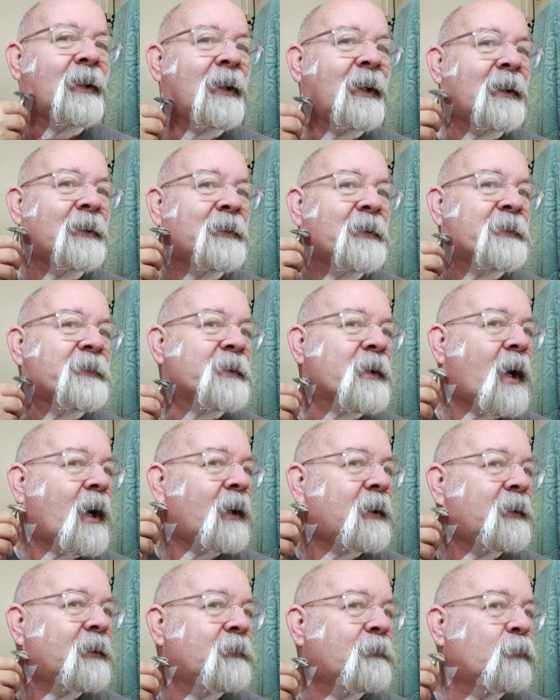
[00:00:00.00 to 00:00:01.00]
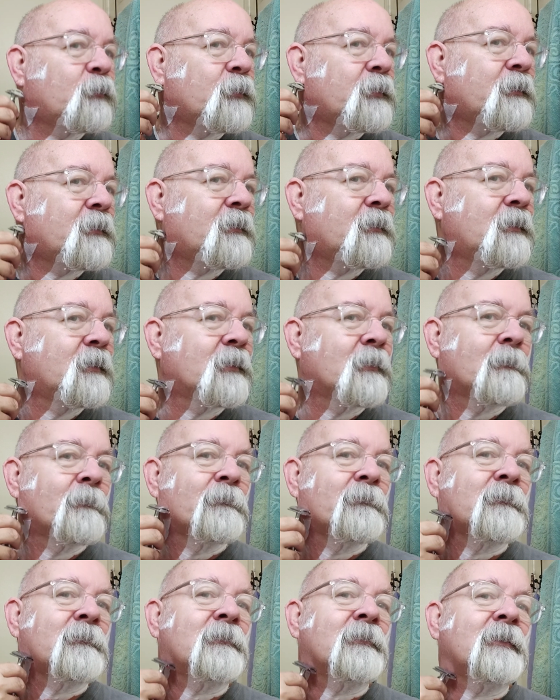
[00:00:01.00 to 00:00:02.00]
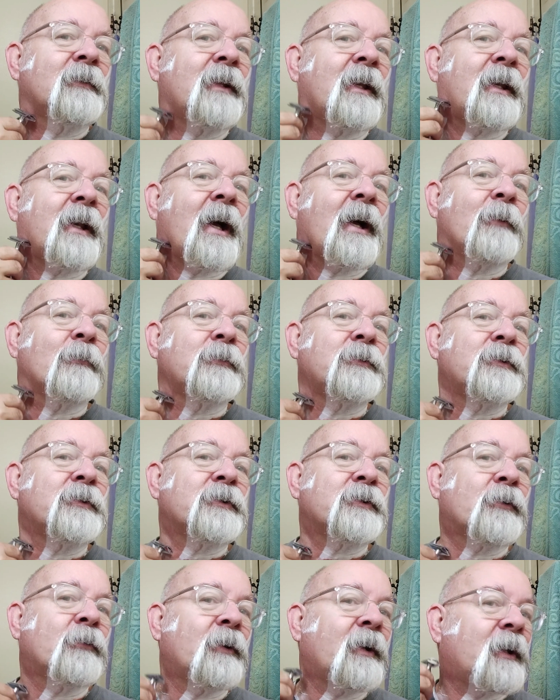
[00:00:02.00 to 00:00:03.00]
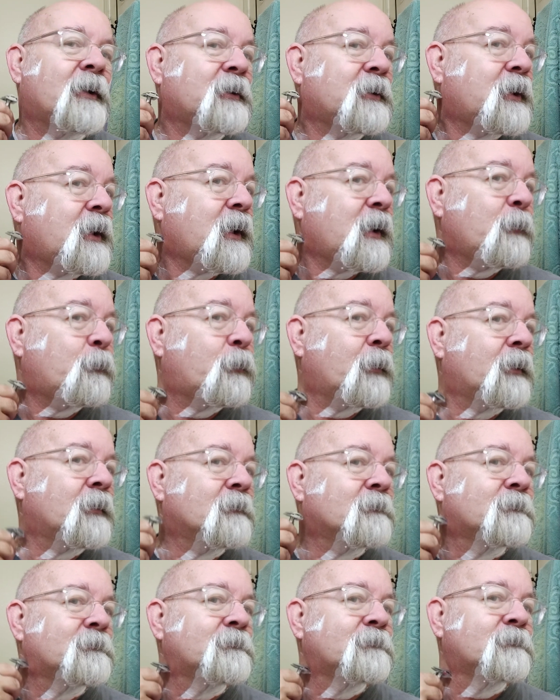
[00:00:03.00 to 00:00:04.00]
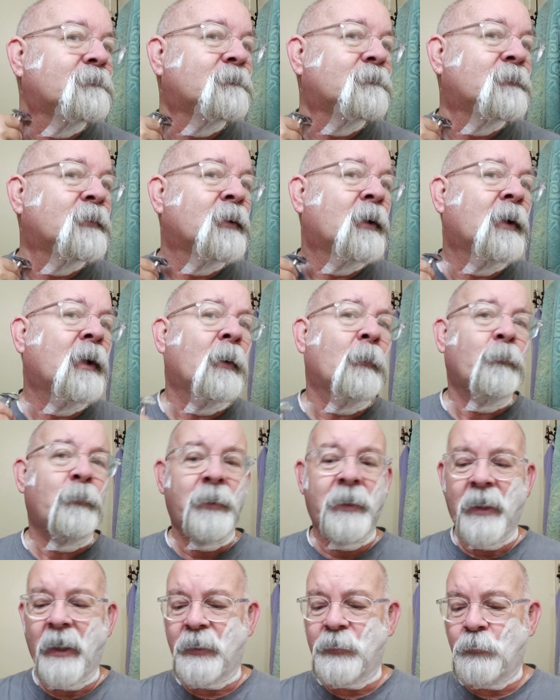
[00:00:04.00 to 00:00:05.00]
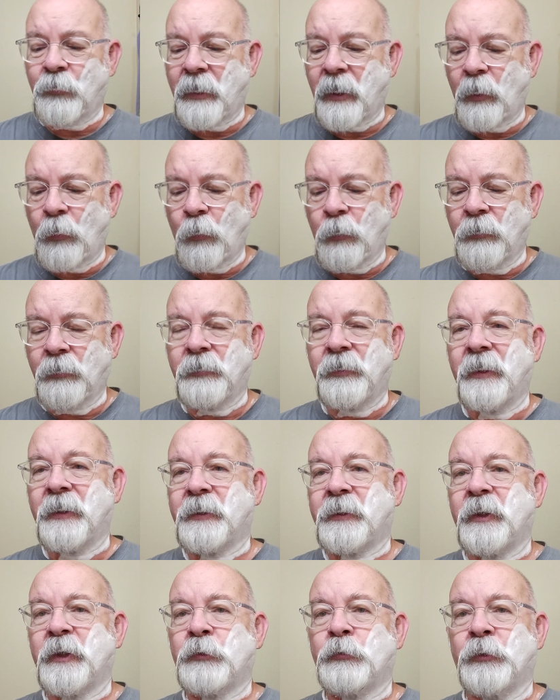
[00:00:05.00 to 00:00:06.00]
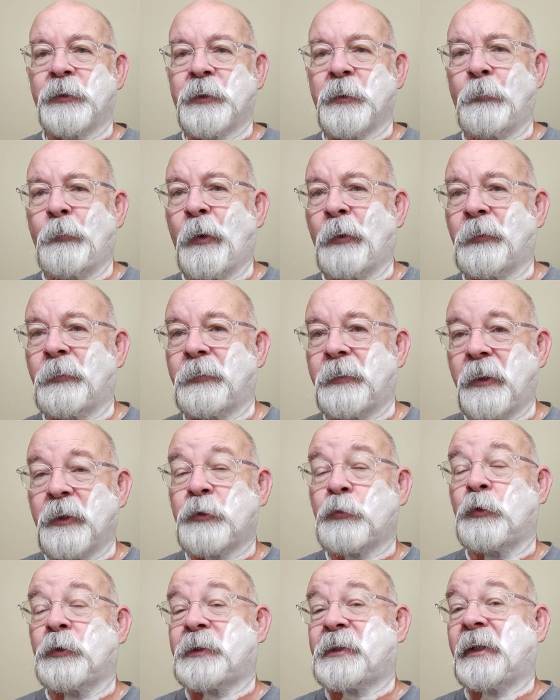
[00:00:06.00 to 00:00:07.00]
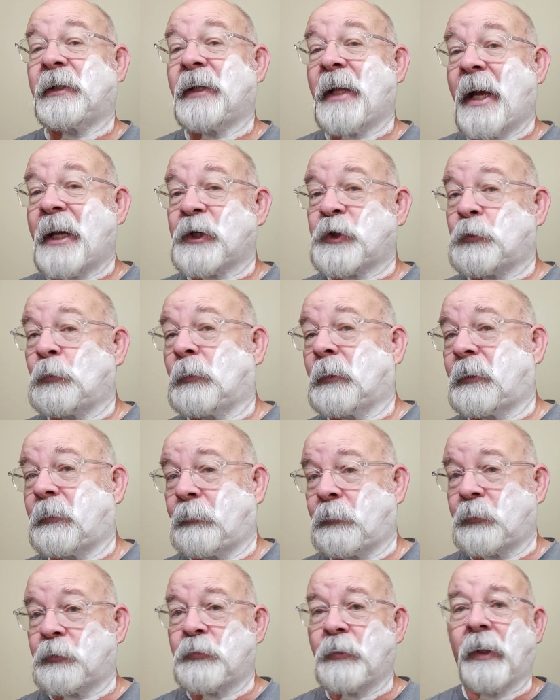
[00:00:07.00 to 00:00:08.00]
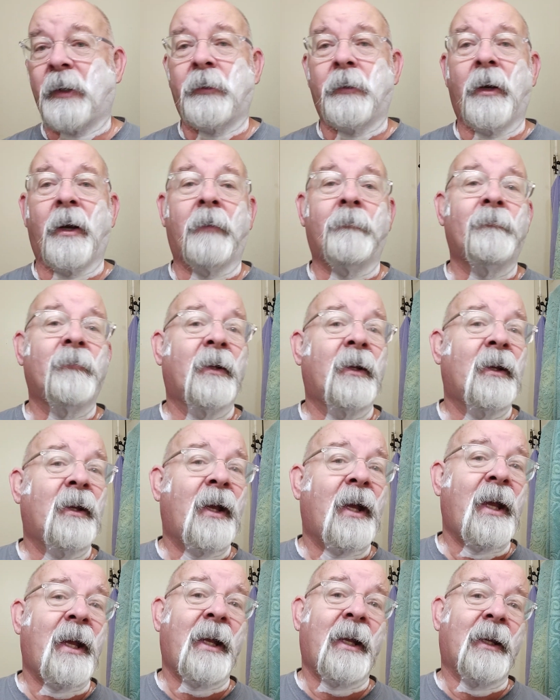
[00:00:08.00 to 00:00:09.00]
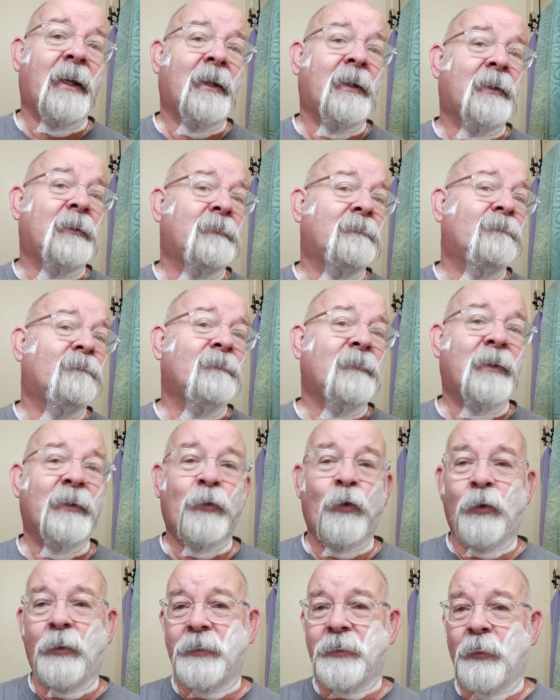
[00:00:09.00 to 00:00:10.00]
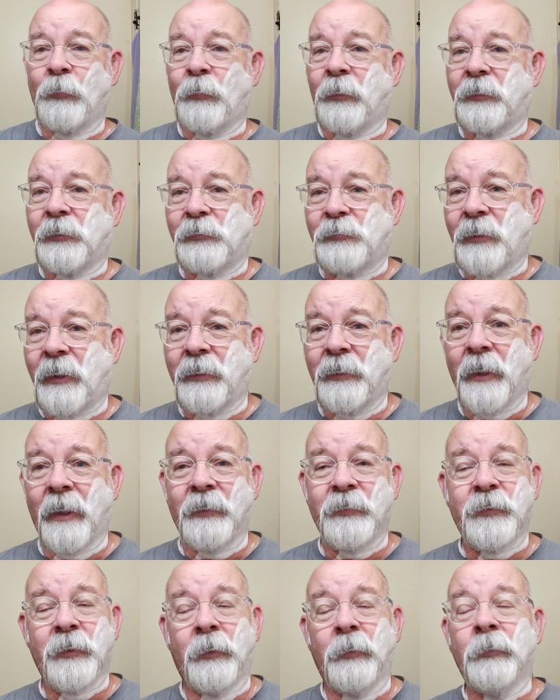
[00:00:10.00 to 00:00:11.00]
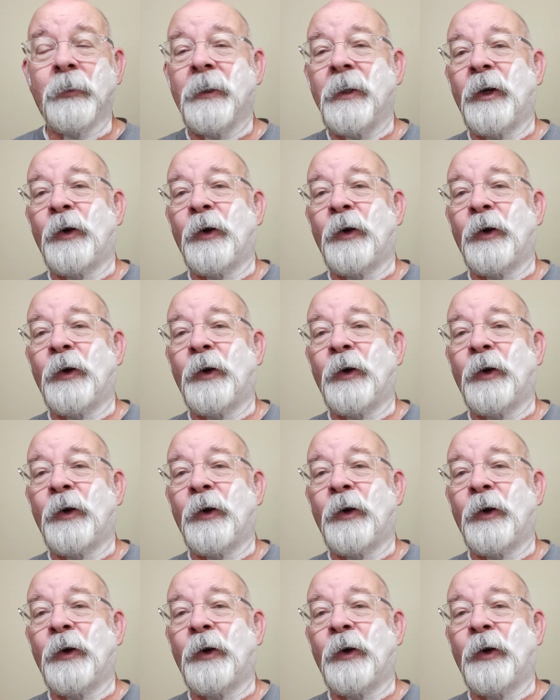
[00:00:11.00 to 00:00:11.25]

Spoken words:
And decided that I would just go ahead and keep it, because when I ordered this was the last one of the dreadnought, and of course it wasn't a dreadnought. So